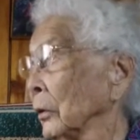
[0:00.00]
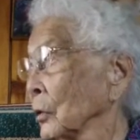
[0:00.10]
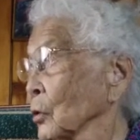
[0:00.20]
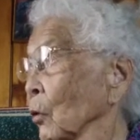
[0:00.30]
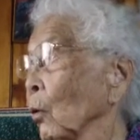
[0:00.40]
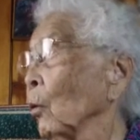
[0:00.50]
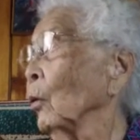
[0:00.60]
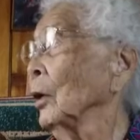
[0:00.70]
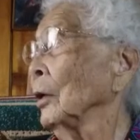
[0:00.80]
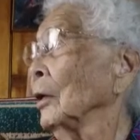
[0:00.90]
So
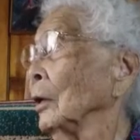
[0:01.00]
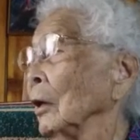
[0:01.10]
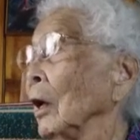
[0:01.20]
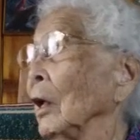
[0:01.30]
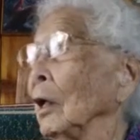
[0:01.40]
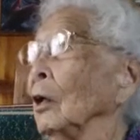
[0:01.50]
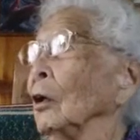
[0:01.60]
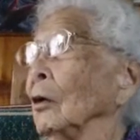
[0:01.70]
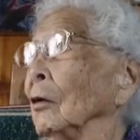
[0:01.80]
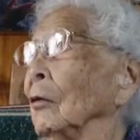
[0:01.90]

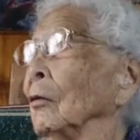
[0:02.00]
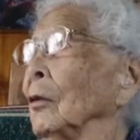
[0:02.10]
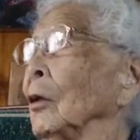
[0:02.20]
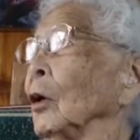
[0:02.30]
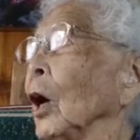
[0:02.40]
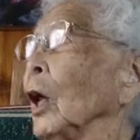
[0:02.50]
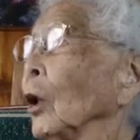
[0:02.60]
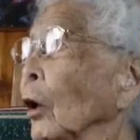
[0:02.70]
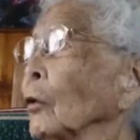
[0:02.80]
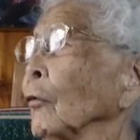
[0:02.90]
a
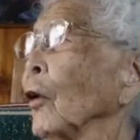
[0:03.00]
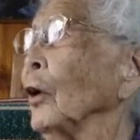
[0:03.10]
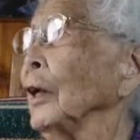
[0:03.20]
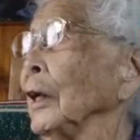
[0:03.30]
lot of our